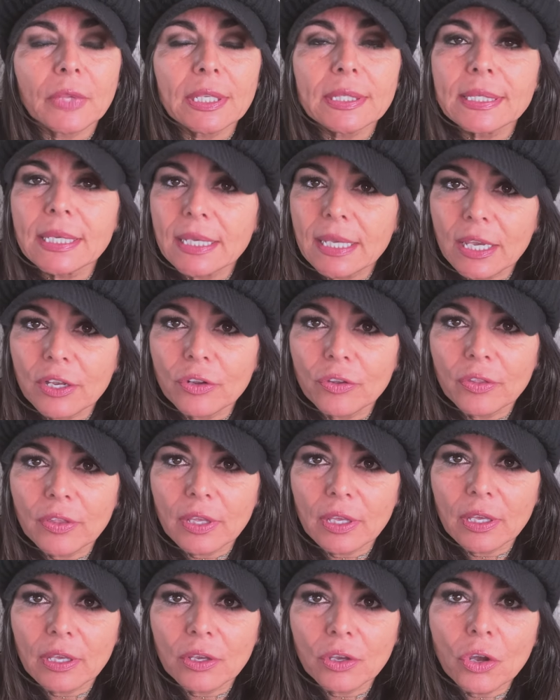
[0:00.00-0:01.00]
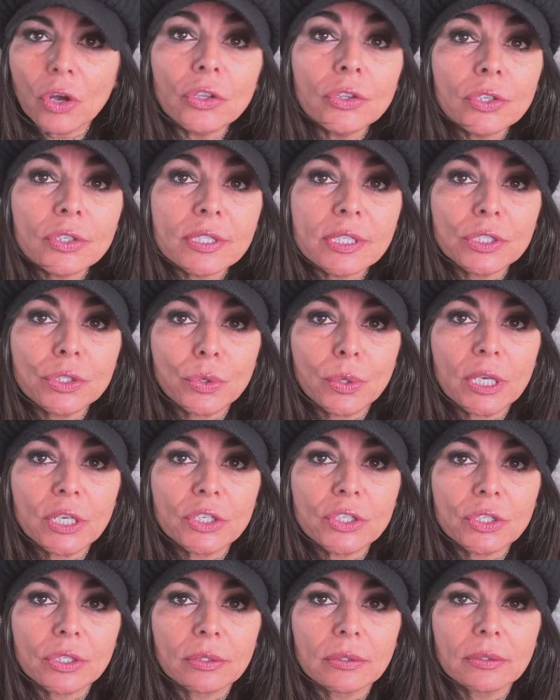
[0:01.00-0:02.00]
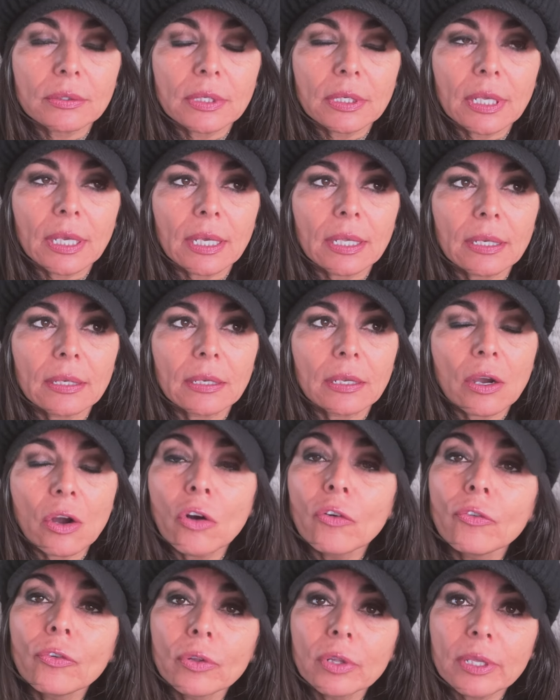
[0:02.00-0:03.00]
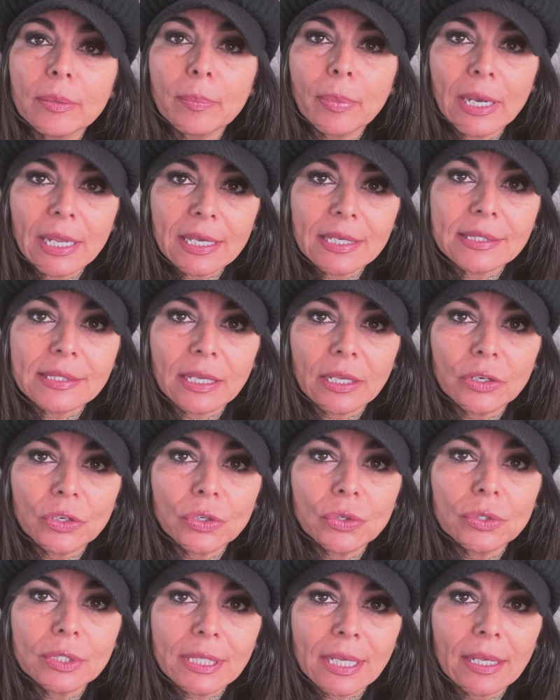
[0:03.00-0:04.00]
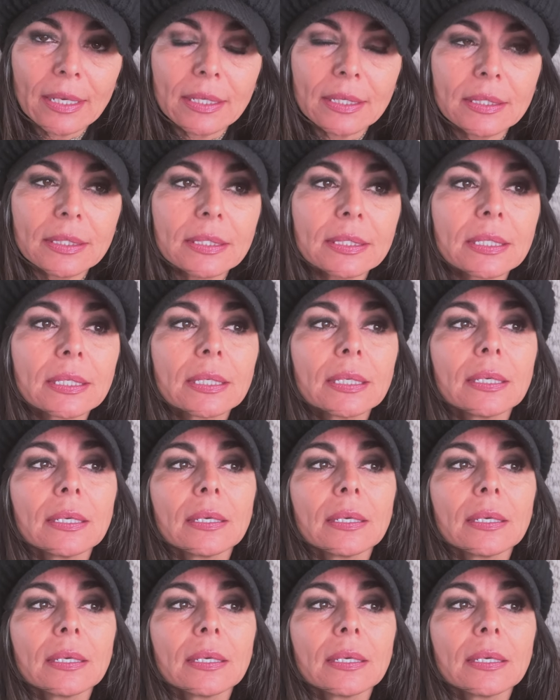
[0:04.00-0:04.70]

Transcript: take care of the condo situation and hopefully place a new tenant.